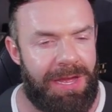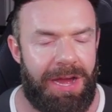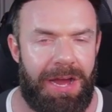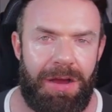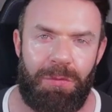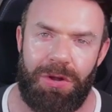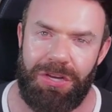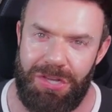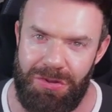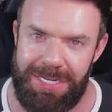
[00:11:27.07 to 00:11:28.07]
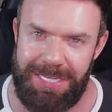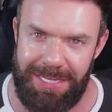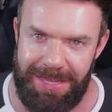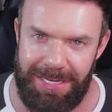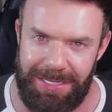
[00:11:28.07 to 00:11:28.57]
were Unity
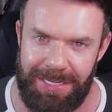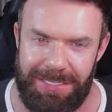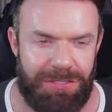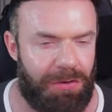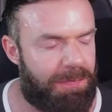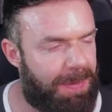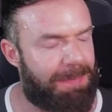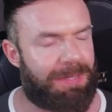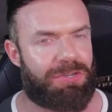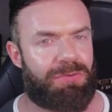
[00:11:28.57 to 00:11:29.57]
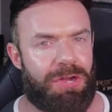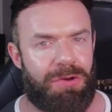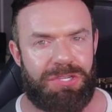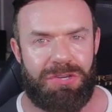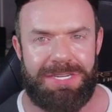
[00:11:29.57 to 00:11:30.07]
thinking? So if people don't know,
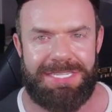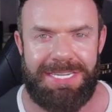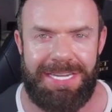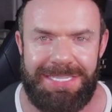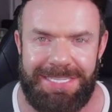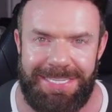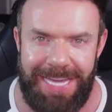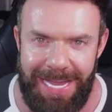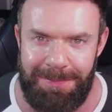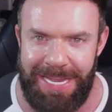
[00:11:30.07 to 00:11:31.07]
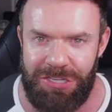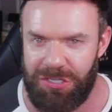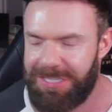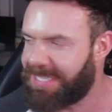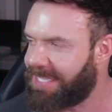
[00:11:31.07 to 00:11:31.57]
Unity is a game engine
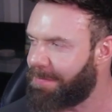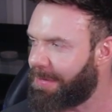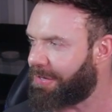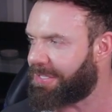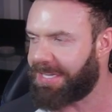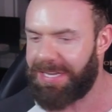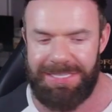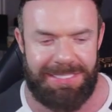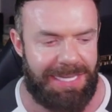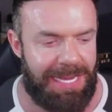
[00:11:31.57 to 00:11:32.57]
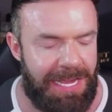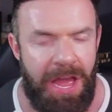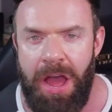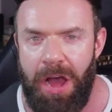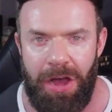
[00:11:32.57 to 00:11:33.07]
similar to, let's say,
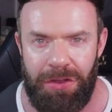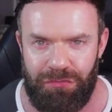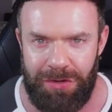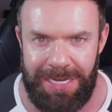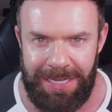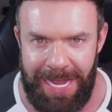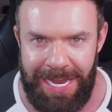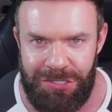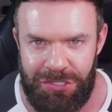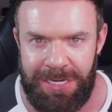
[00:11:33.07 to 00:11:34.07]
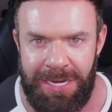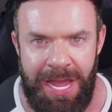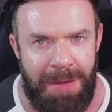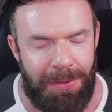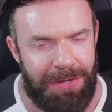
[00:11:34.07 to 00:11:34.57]
Unreal Engine,
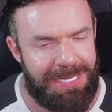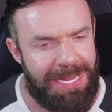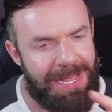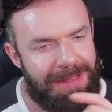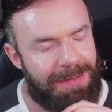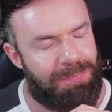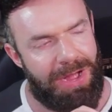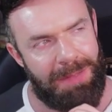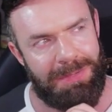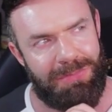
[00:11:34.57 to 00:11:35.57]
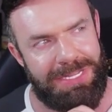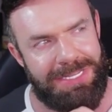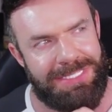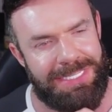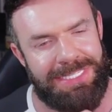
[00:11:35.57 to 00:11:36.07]
but the problem
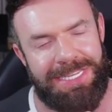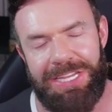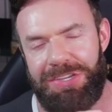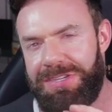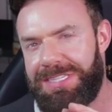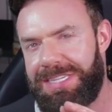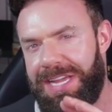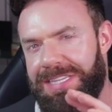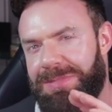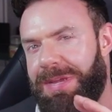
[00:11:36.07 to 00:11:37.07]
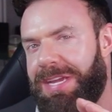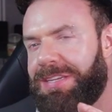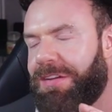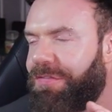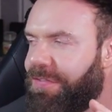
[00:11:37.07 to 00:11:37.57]
is, is that Unity has made a
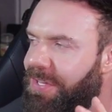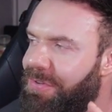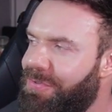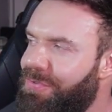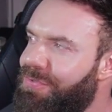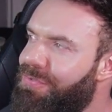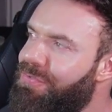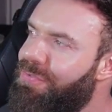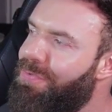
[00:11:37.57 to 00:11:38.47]
few